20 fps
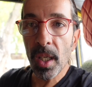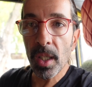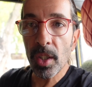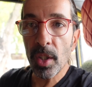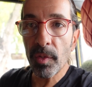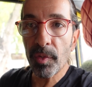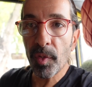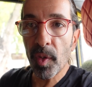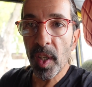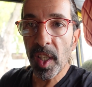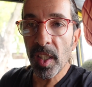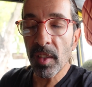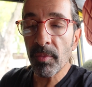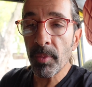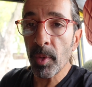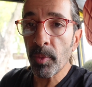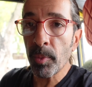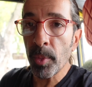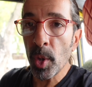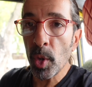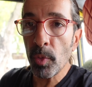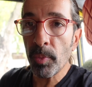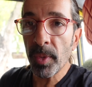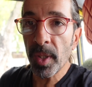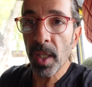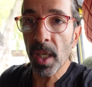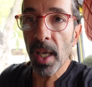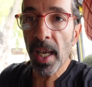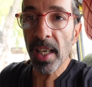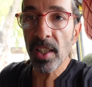and your freedom of
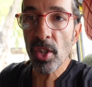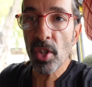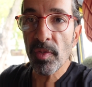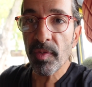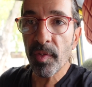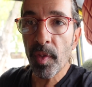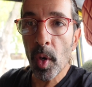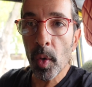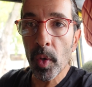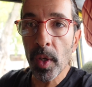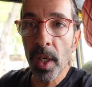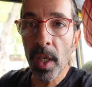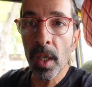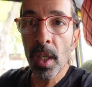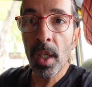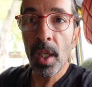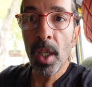movement as a foreign